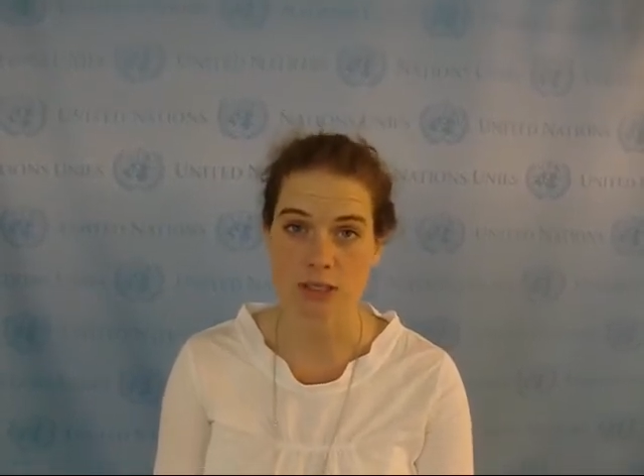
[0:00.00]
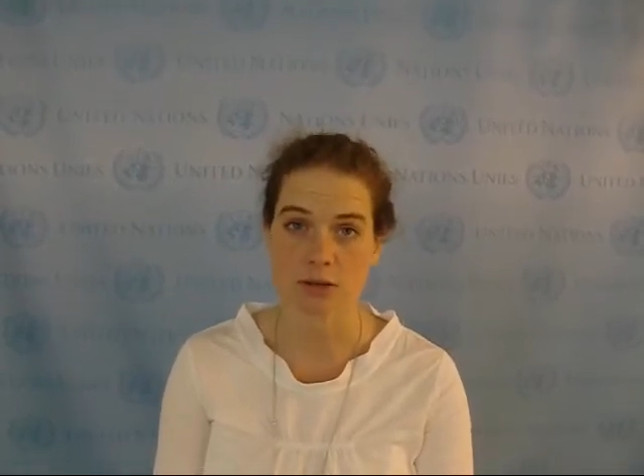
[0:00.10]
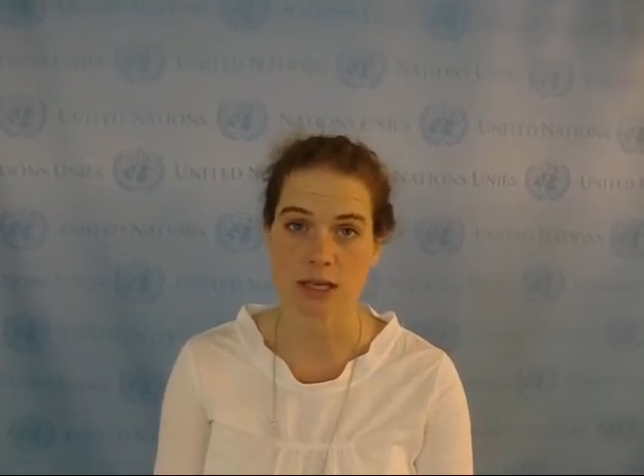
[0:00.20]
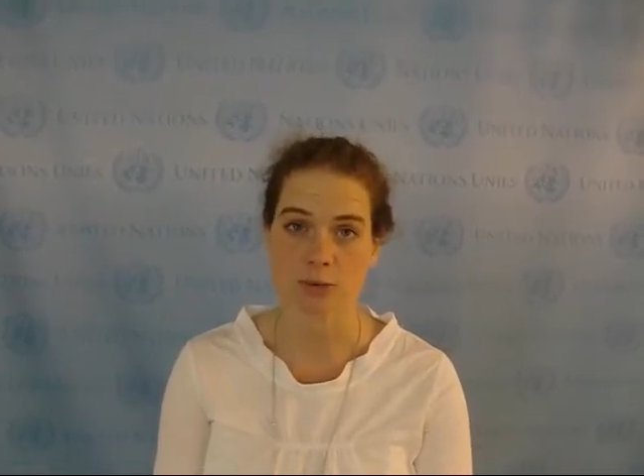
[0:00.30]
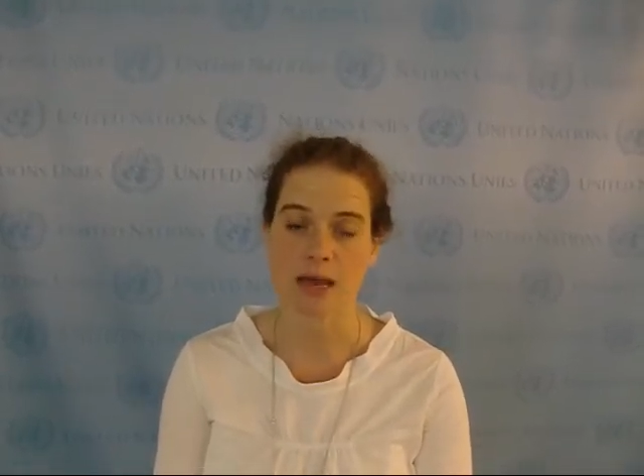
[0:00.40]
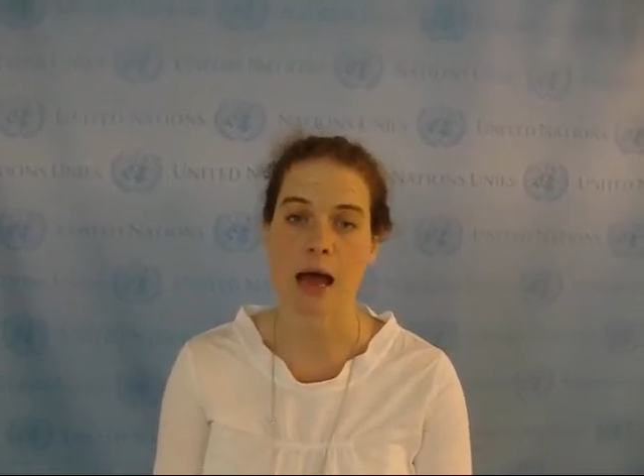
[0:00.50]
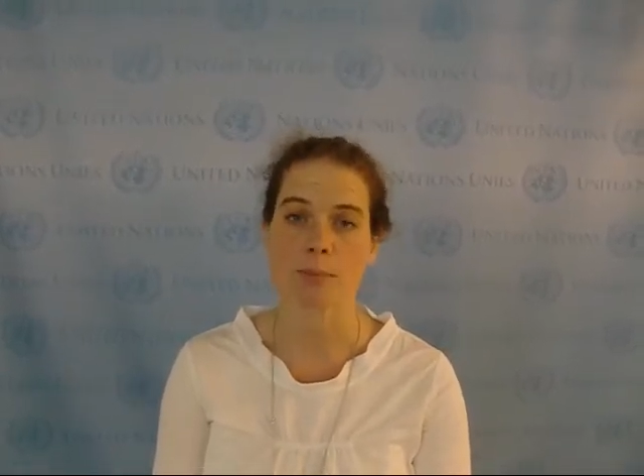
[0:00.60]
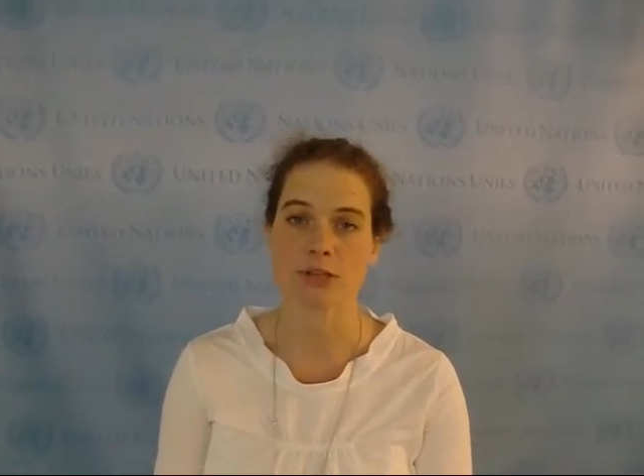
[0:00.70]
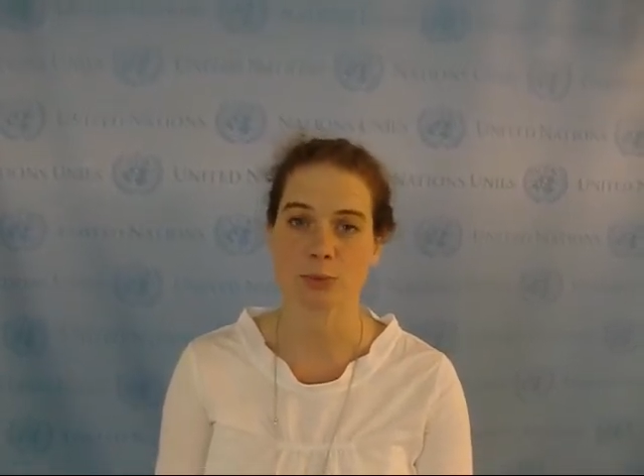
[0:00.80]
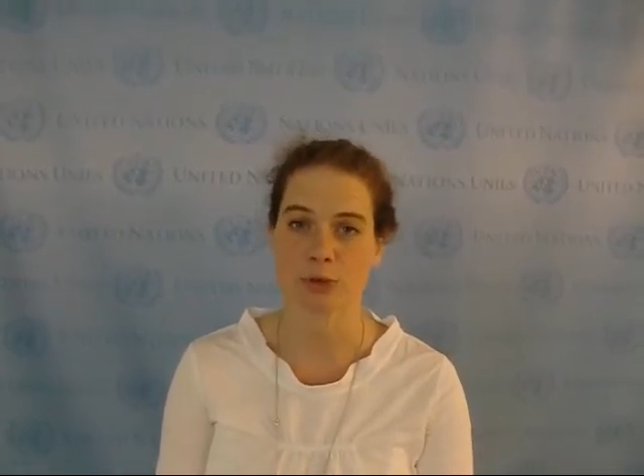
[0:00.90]
So that's what
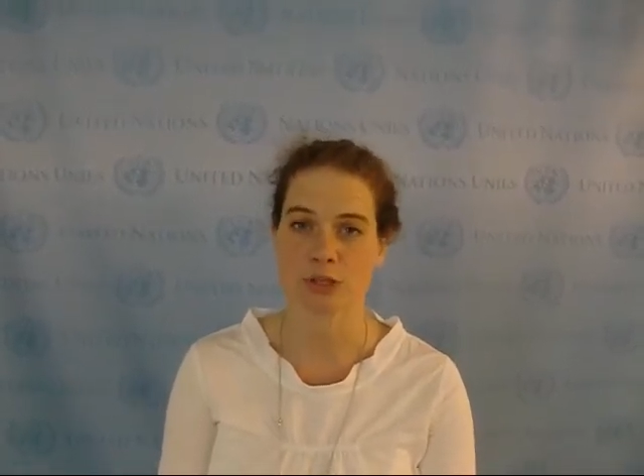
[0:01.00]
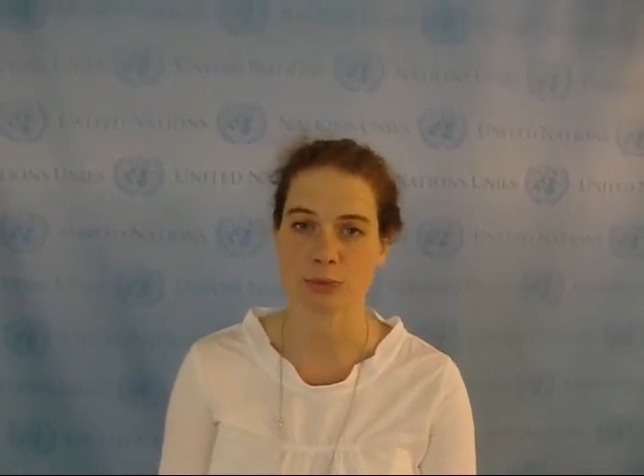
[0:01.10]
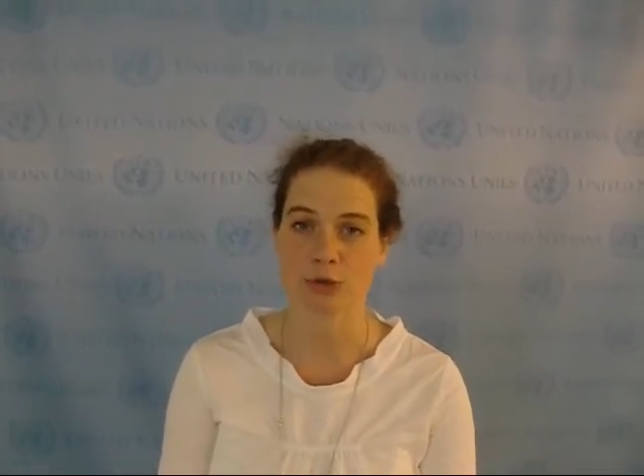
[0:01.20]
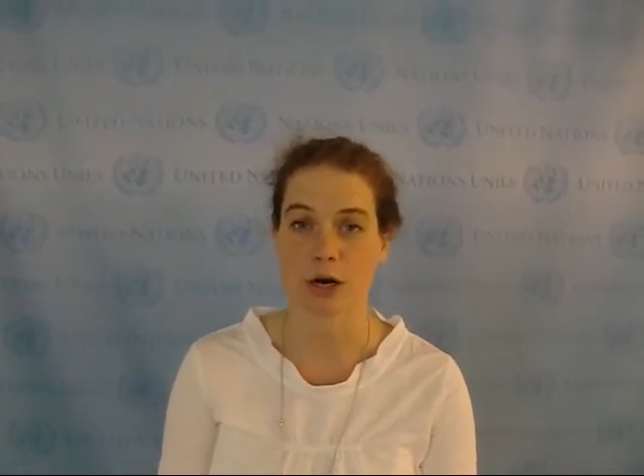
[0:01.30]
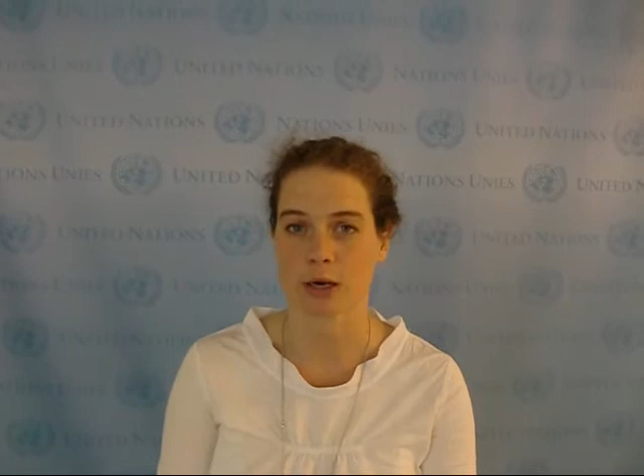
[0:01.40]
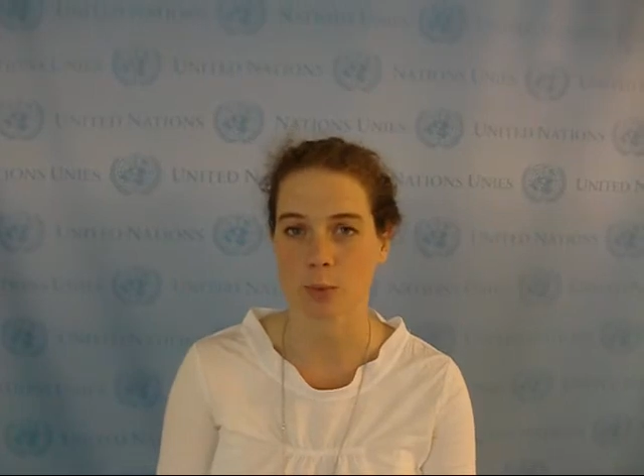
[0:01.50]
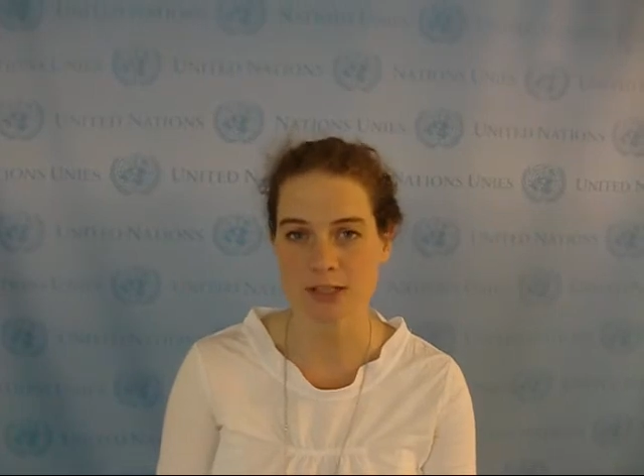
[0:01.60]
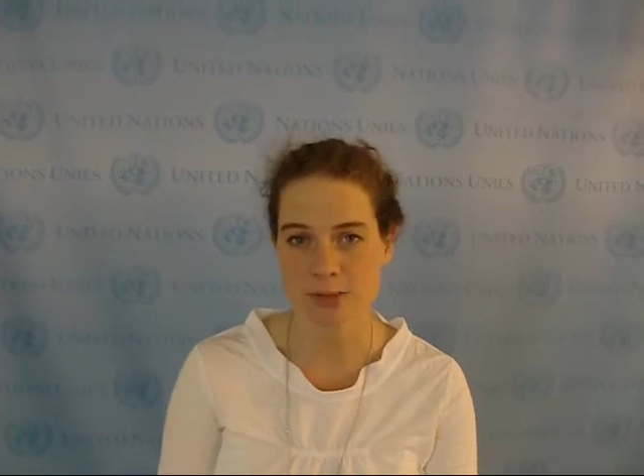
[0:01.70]
happens when you target one